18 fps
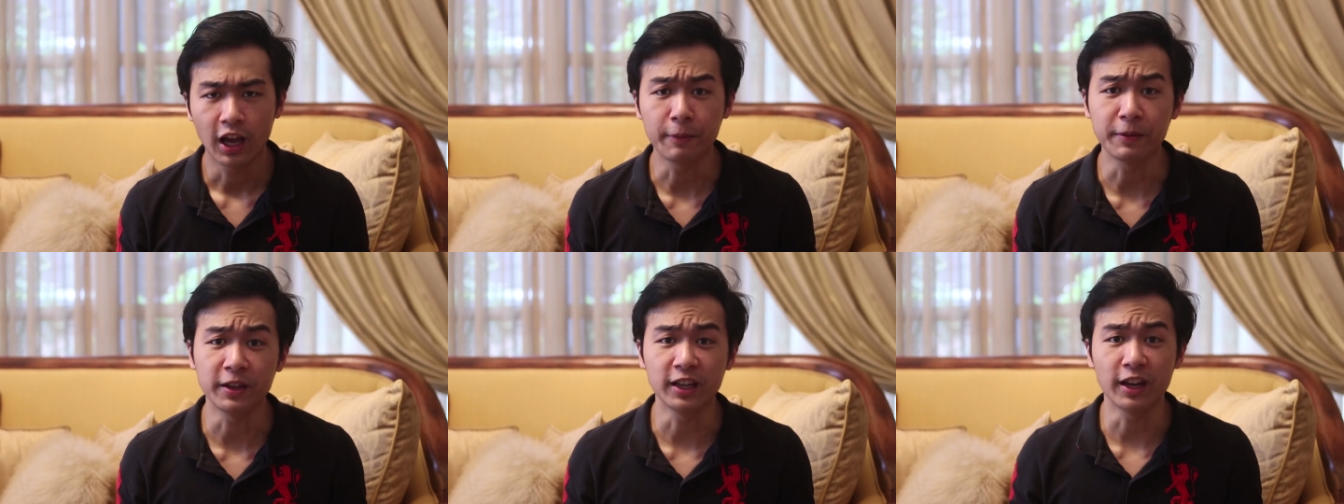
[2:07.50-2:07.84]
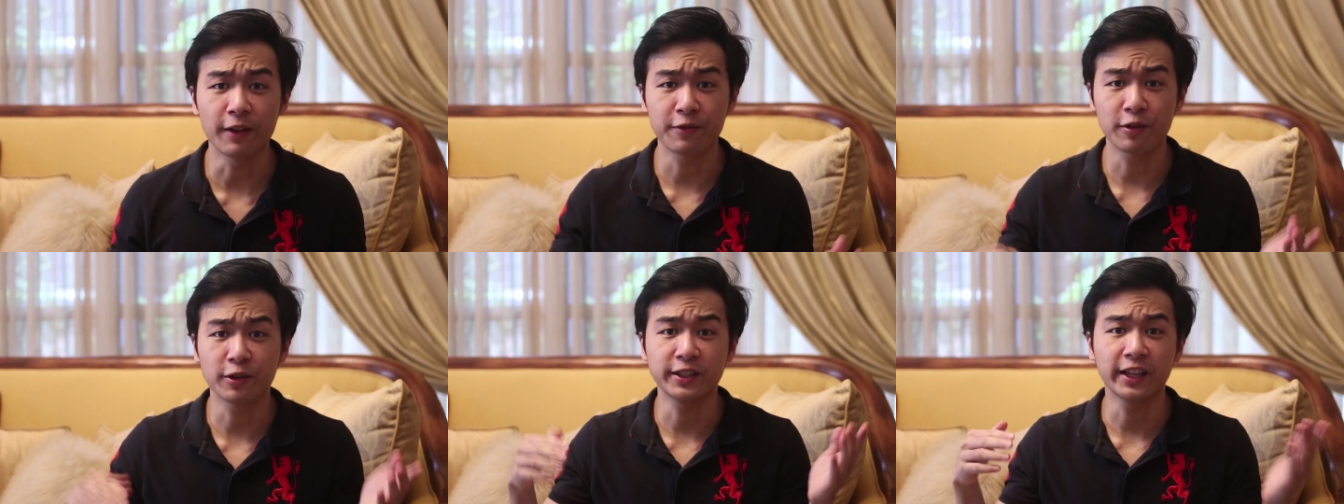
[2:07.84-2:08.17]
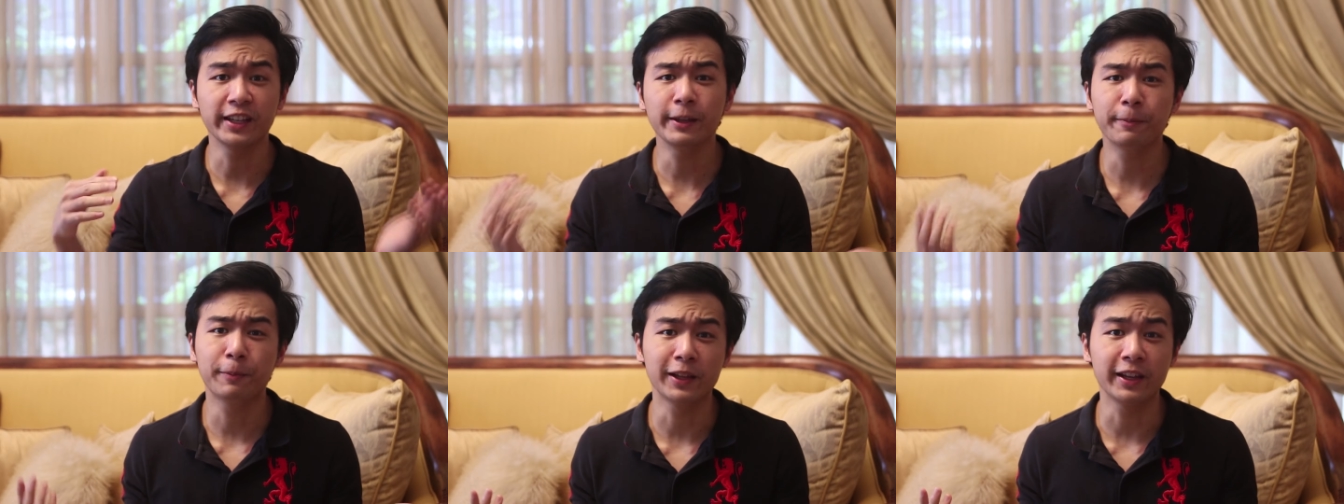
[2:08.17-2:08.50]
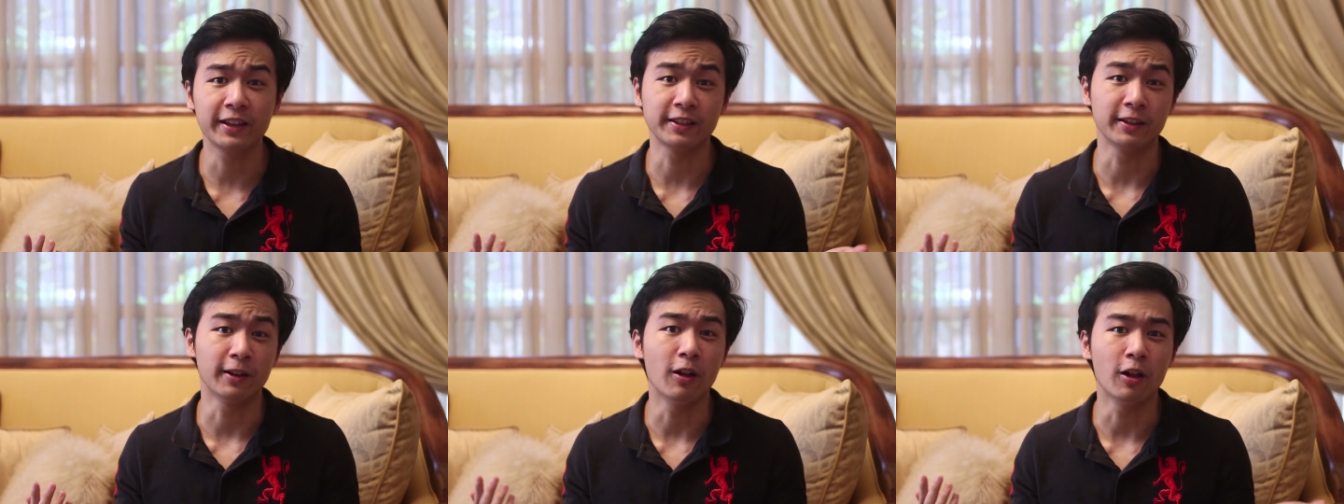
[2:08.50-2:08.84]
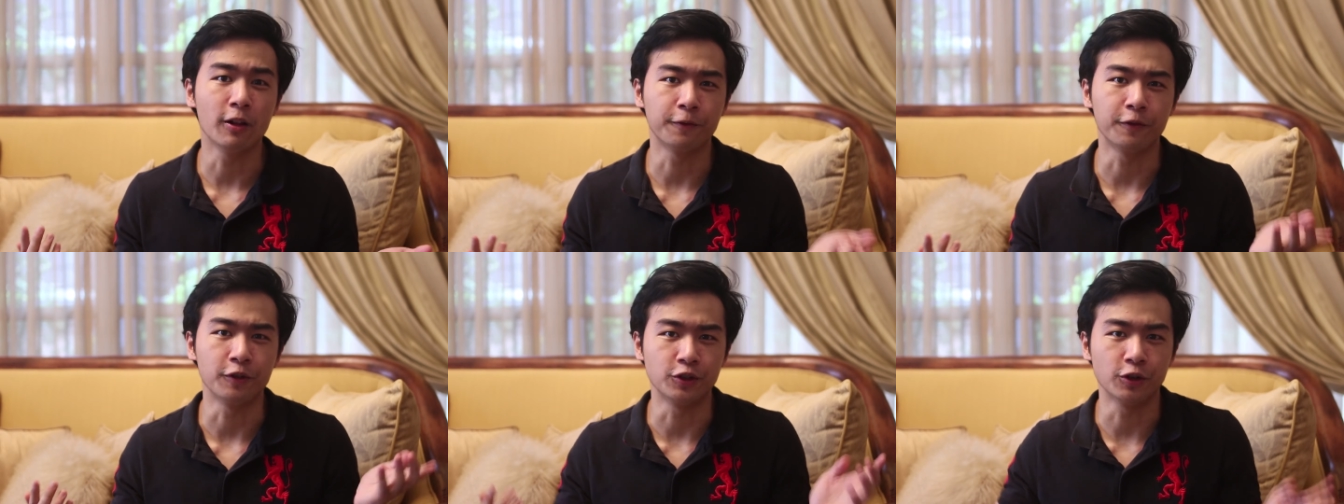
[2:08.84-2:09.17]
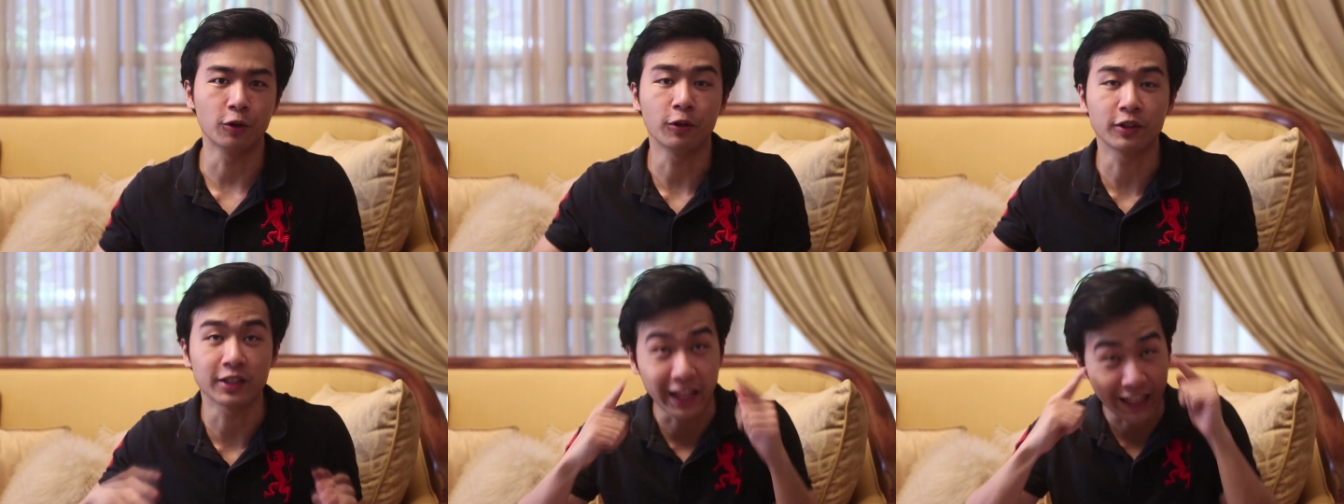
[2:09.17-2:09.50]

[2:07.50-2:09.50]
I mean, if there's any place at all for jokes